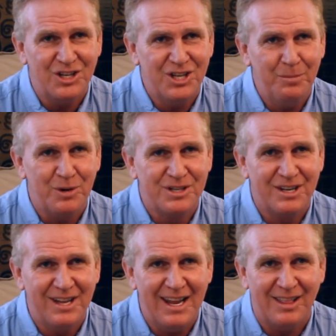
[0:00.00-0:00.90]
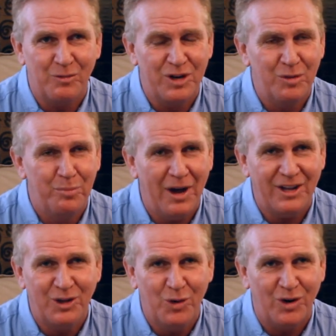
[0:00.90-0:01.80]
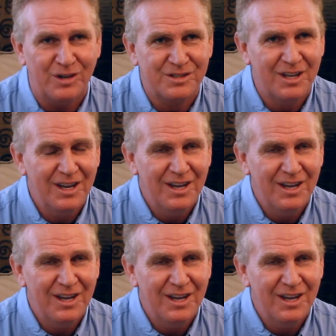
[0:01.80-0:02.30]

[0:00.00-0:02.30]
cheaper today than when you bought yours.